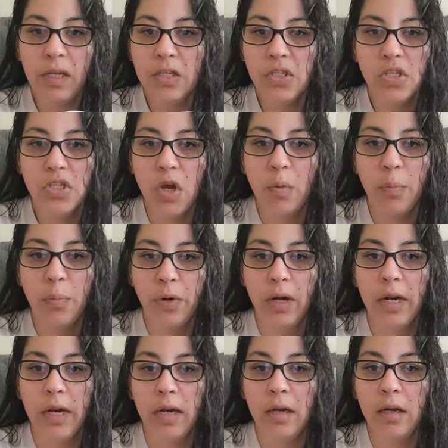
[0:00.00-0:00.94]
so
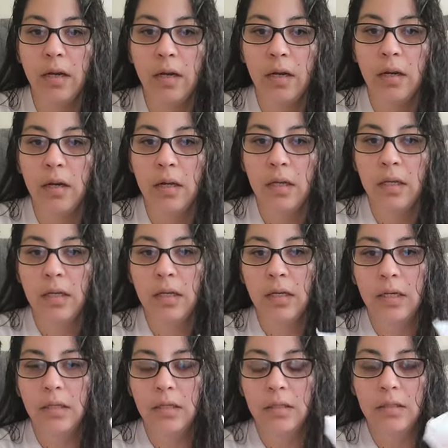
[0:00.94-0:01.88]
pretty.
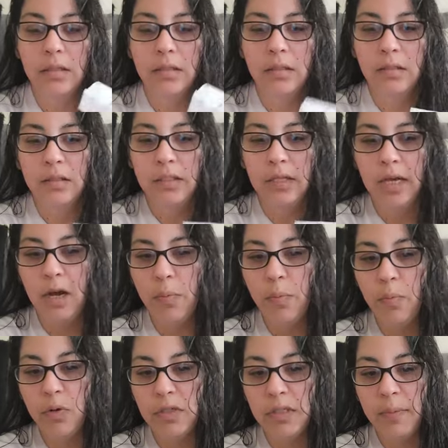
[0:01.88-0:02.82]
See, I'll
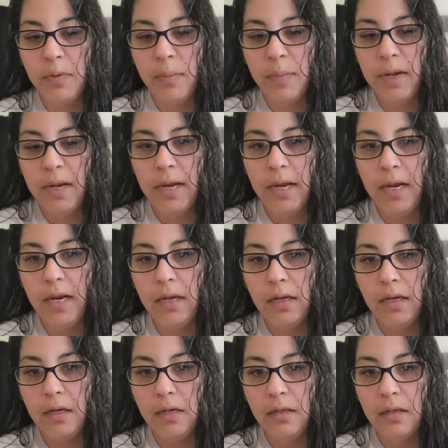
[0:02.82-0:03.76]
pour some in my
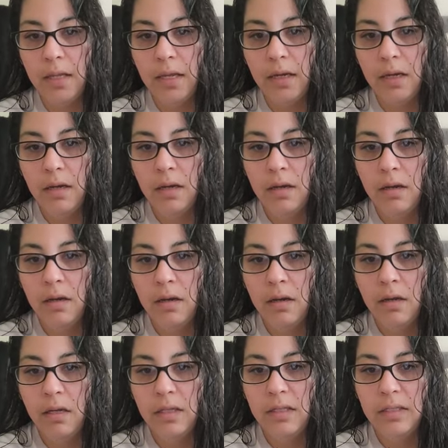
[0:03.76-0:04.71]
hand. Like,
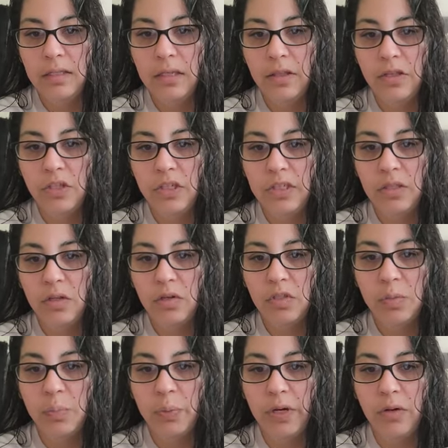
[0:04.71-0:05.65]
see, they're just little
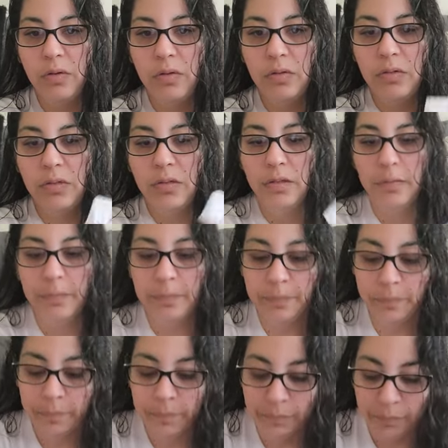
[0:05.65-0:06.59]
sprinkles.
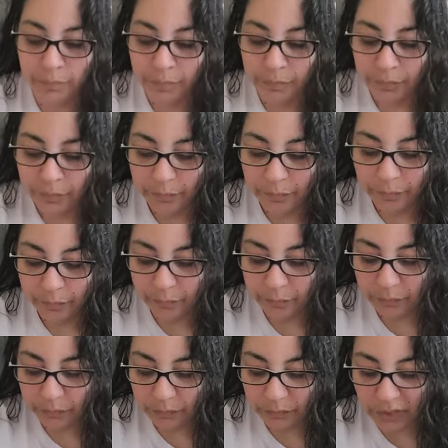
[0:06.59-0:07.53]

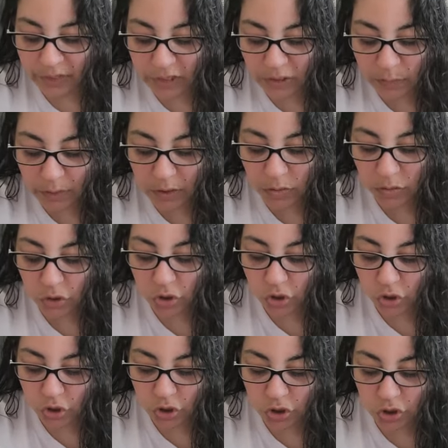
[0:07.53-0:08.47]
They smell
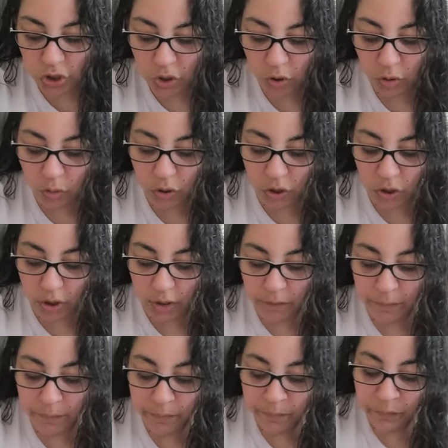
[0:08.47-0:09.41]
so
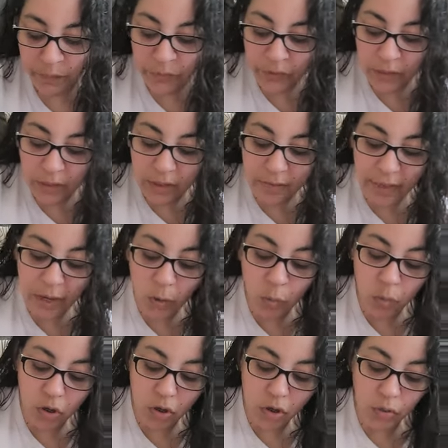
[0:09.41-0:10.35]
good.
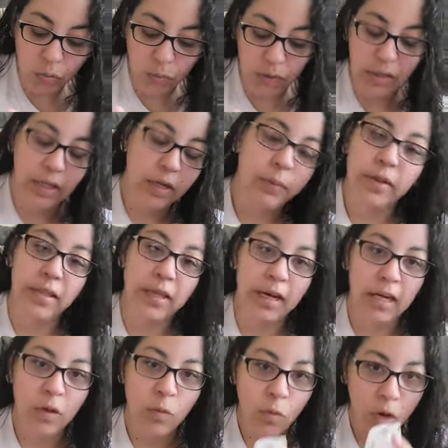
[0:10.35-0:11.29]
They'll work really with
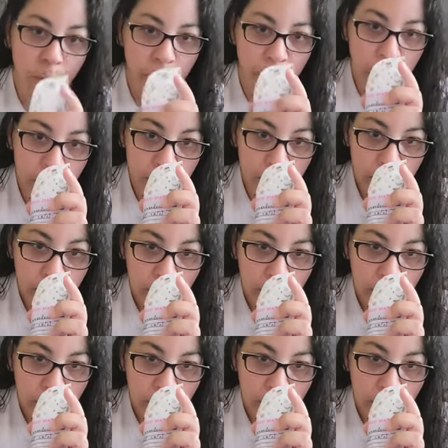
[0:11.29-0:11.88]
any warmer